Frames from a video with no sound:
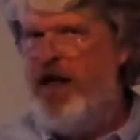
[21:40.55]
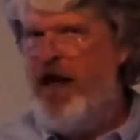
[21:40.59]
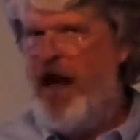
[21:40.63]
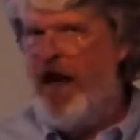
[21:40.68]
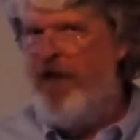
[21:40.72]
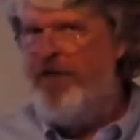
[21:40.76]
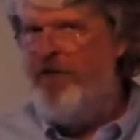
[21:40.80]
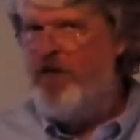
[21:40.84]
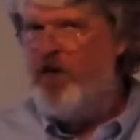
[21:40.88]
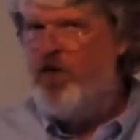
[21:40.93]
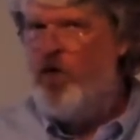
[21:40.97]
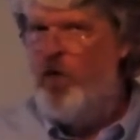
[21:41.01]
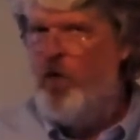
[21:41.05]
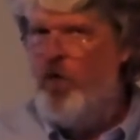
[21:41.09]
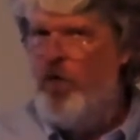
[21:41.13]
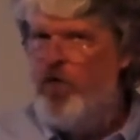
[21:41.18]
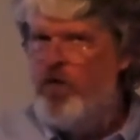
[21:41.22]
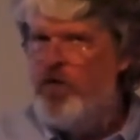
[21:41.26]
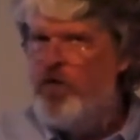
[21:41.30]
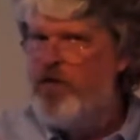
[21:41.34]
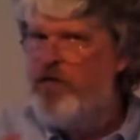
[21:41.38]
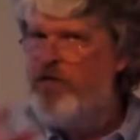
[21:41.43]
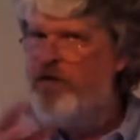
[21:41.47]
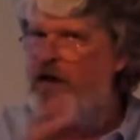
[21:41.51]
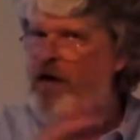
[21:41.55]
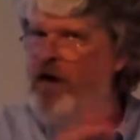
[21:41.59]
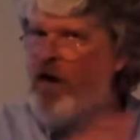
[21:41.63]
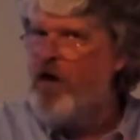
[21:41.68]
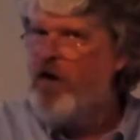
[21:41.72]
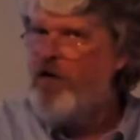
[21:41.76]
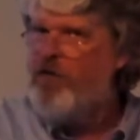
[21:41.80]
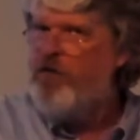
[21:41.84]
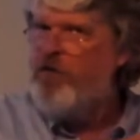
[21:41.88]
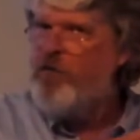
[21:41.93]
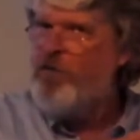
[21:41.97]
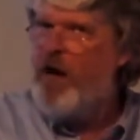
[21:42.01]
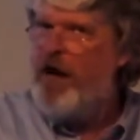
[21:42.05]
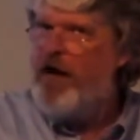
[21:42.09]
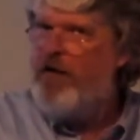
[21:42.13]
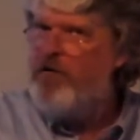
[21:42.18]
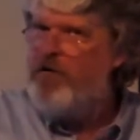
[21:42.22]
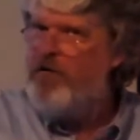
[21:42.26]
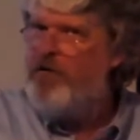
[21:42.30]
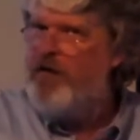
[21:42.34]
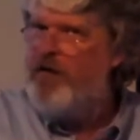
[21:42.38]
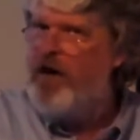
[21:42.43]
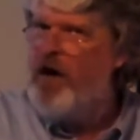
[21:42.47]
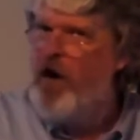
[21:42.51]
And the cooler they are, the
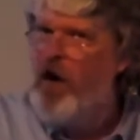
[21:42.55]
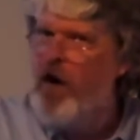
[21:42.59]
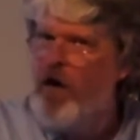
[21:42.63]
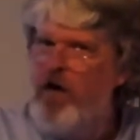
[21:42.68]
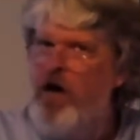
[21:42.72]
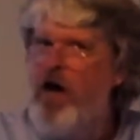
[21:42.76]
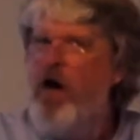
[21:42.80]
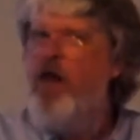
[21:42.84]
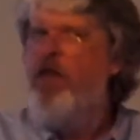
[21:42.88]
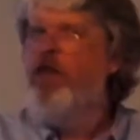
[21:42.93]
redder they are,